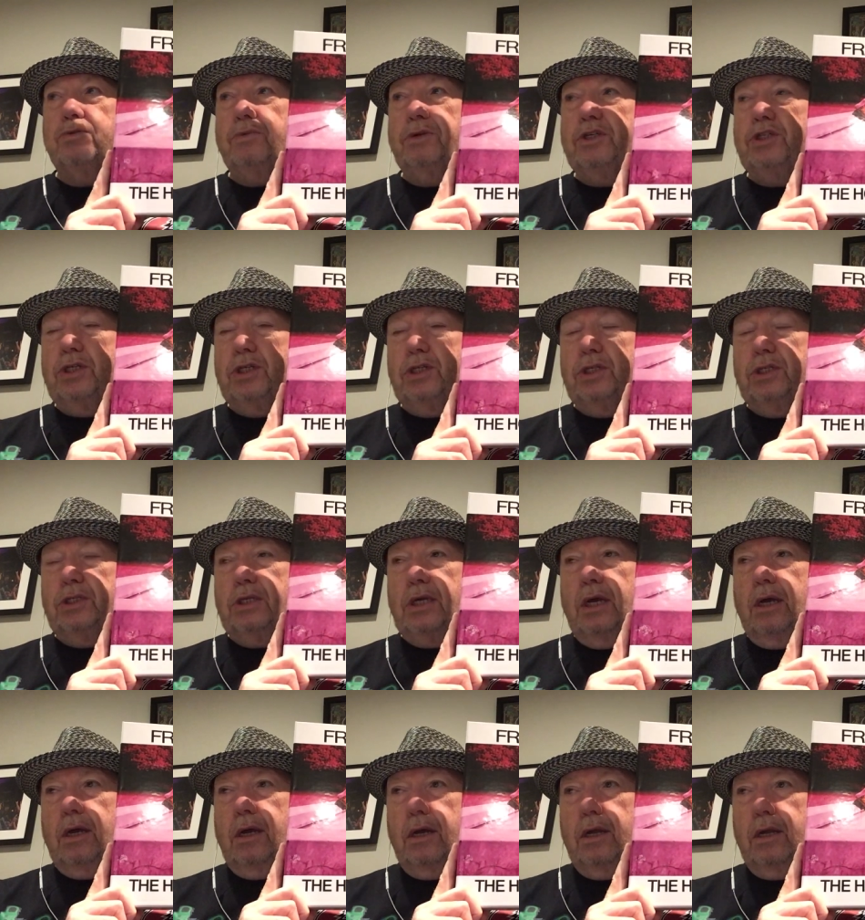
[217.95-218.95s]
which is
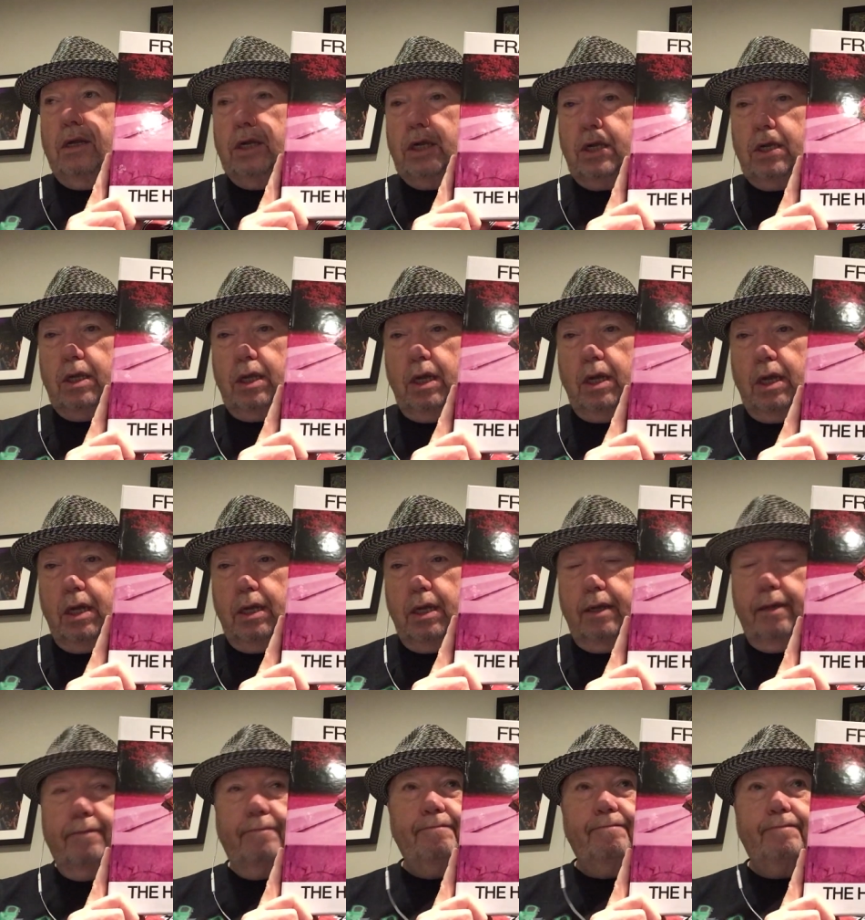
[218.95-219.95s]
uh, an uh,
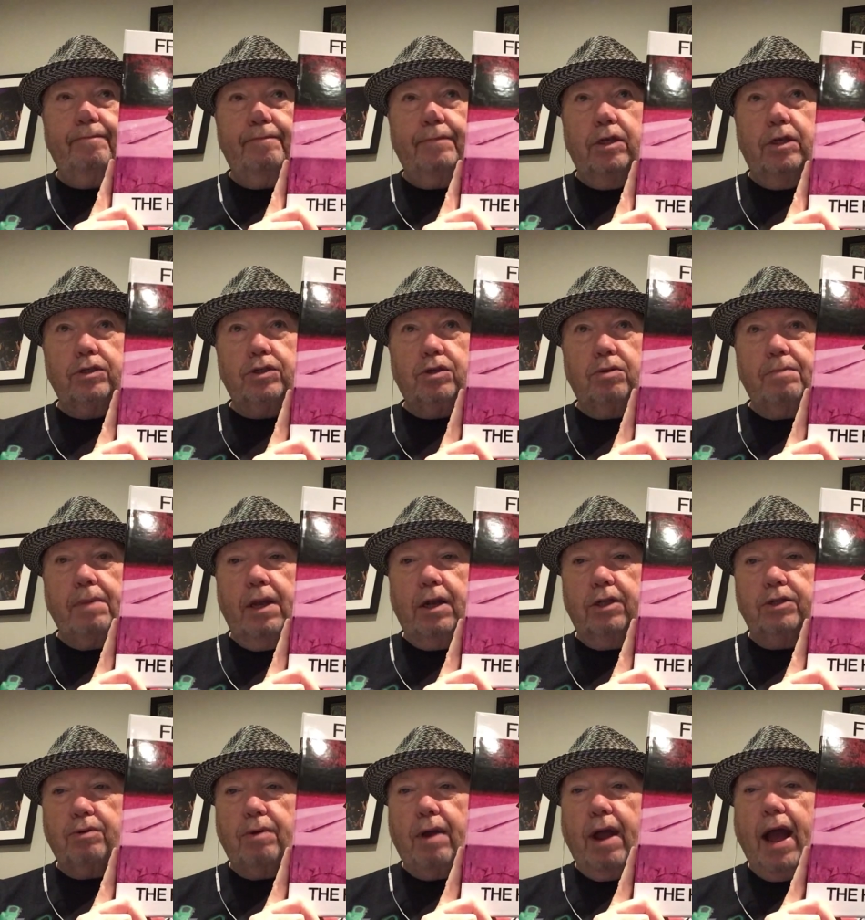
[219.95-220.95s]
instrumental
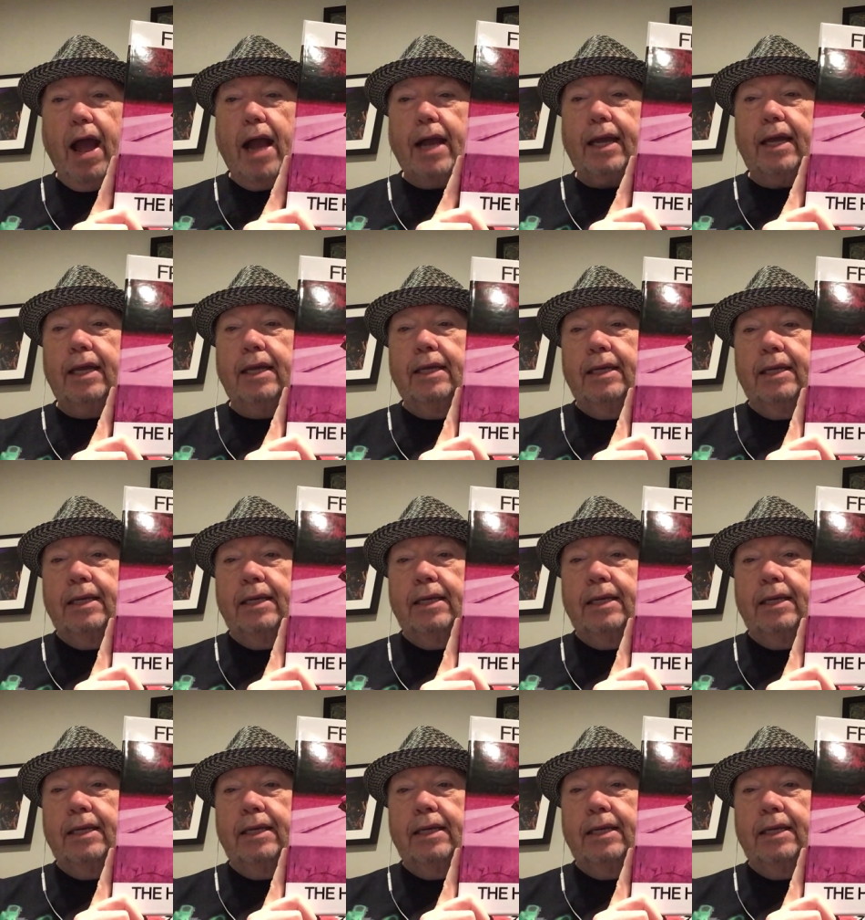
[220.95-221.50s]
track,